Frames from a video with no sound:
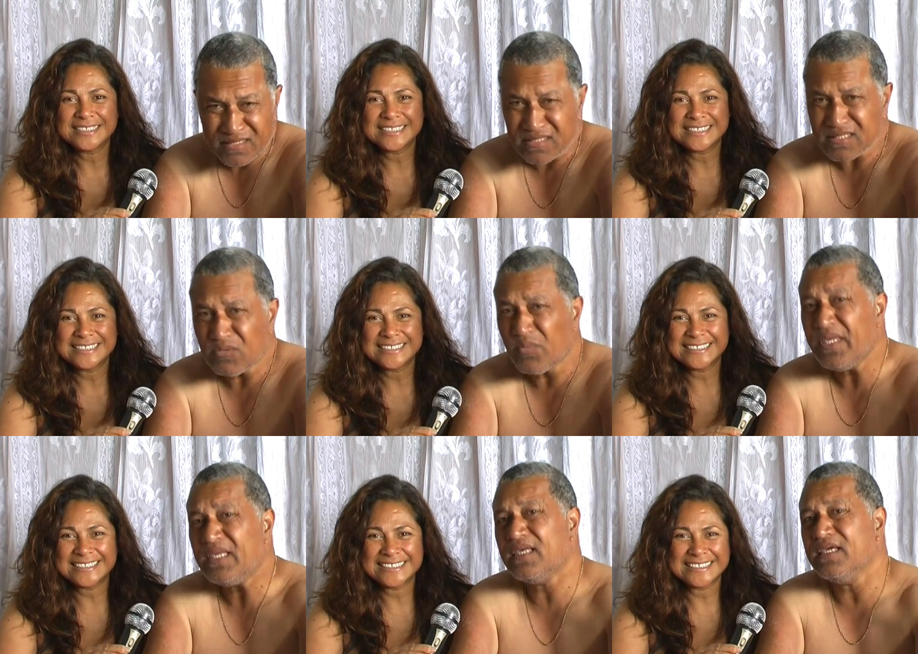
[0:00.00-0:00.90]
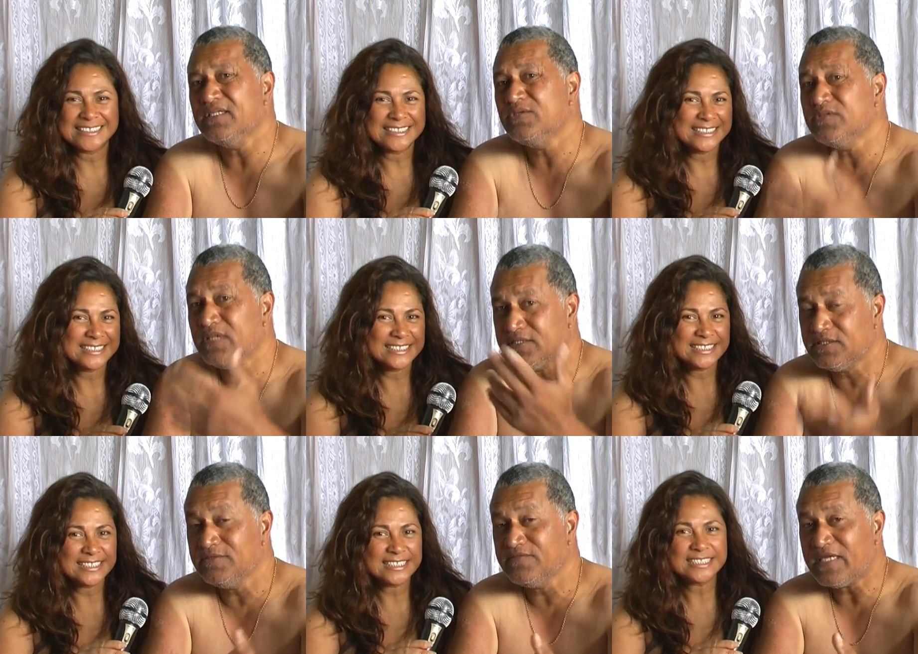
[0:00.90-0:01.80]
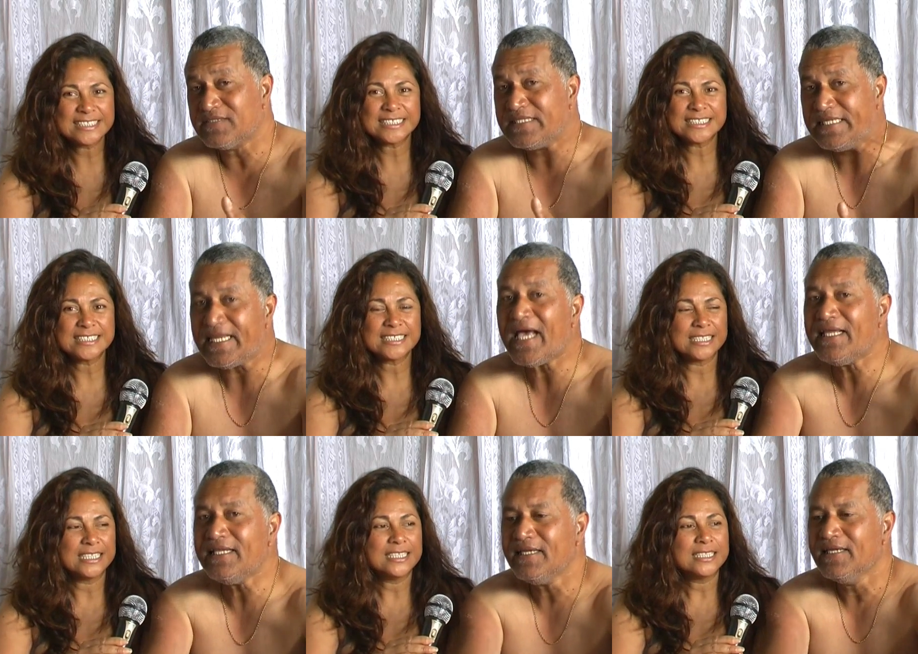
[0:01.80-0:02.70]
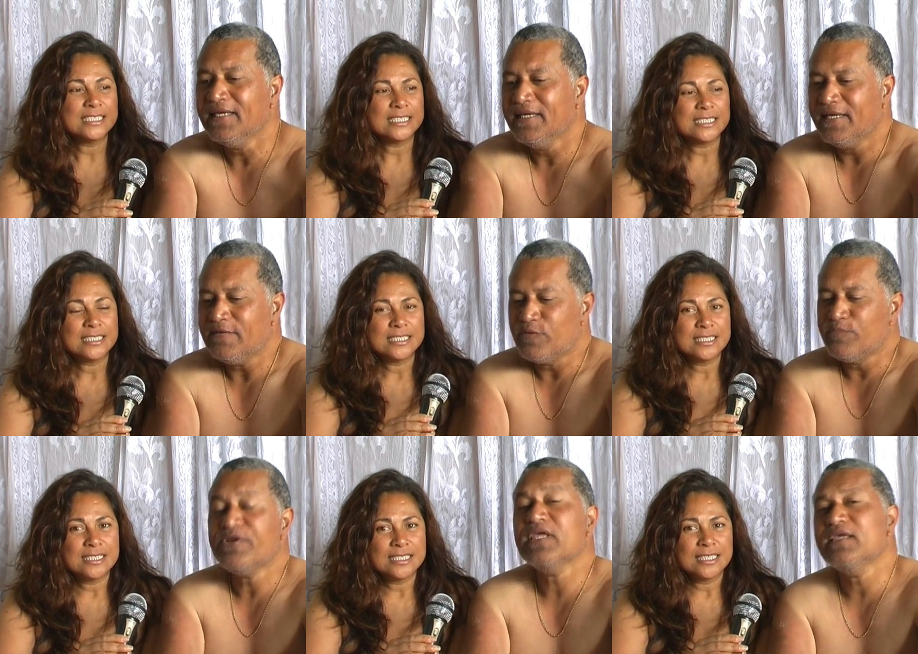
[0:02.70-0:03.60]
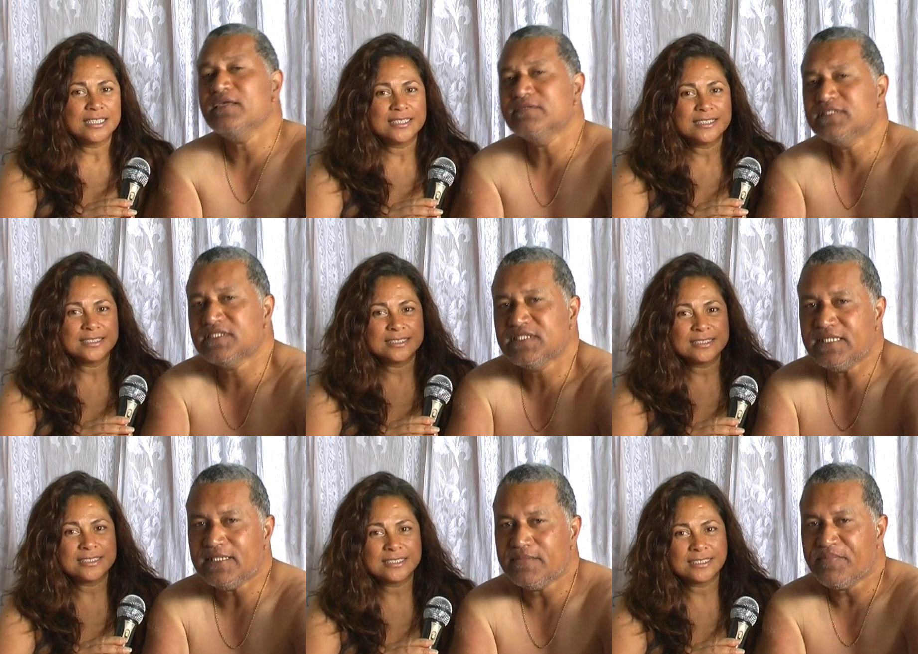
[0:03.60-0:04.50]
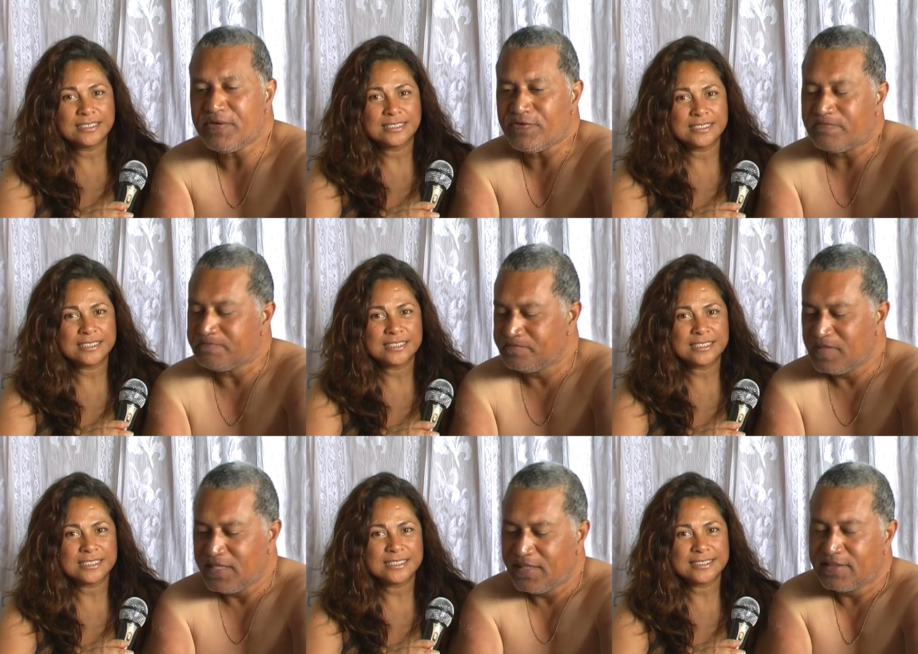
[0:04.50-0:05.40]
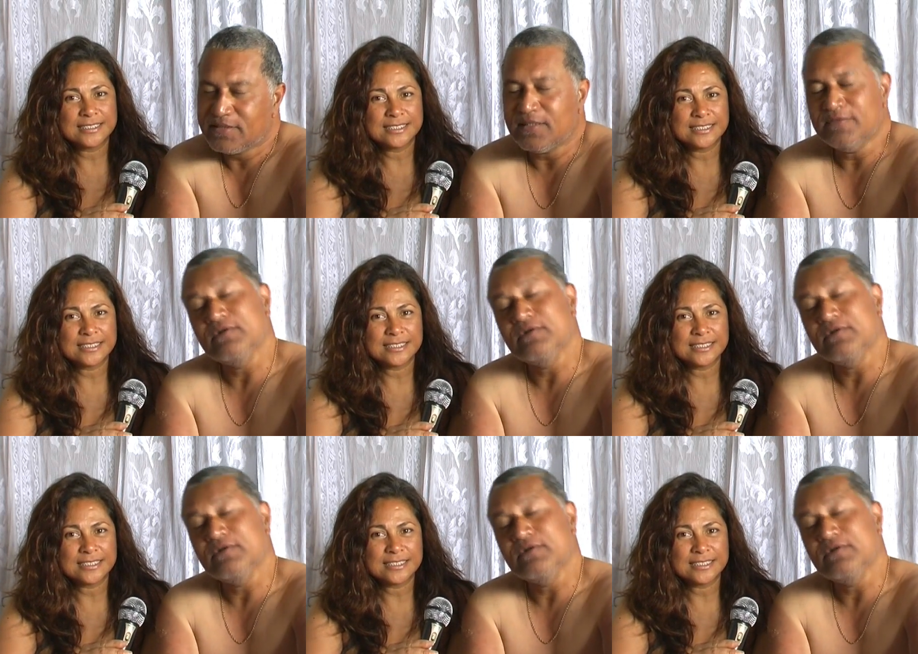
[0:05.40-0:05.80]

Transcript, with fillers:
Speaker 1: this is a week into uh, 2009, and we're bringing you the scene in the bedroom. So